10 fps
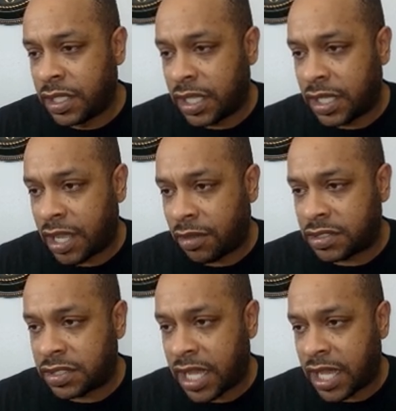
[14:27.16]
And now
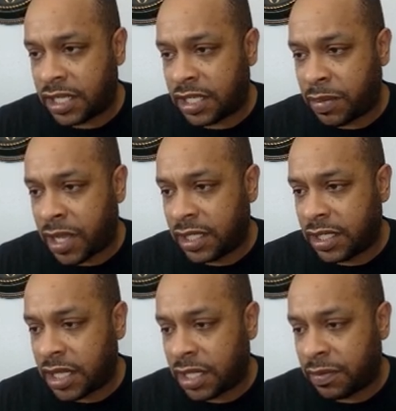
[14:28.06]
it's added to
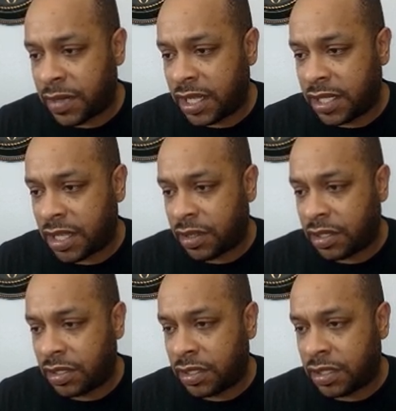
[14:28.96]
Polygon mainnet.
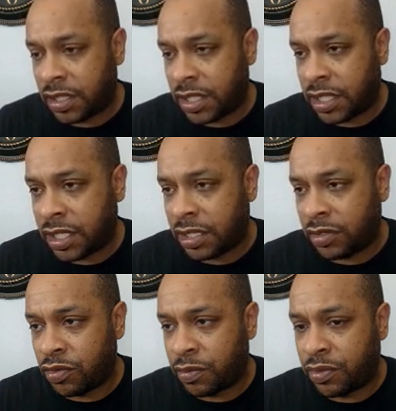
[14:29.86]

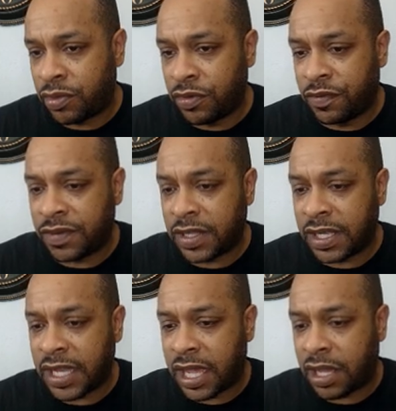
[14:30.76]
And you approve.
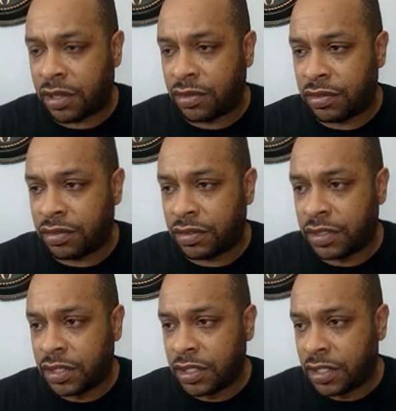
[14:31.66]
And now
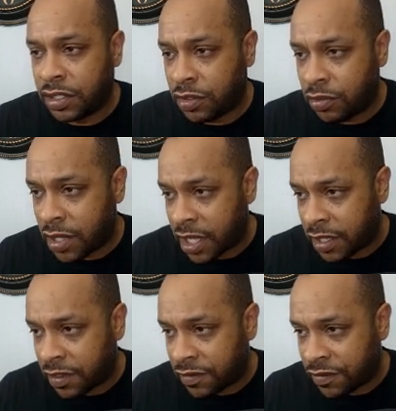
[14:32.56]
you
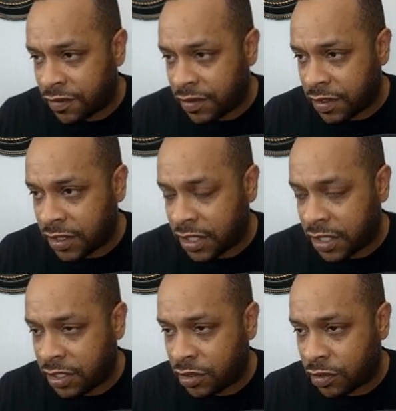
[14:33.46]
have
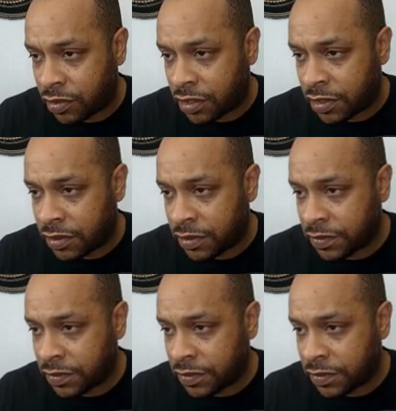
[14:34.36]
in your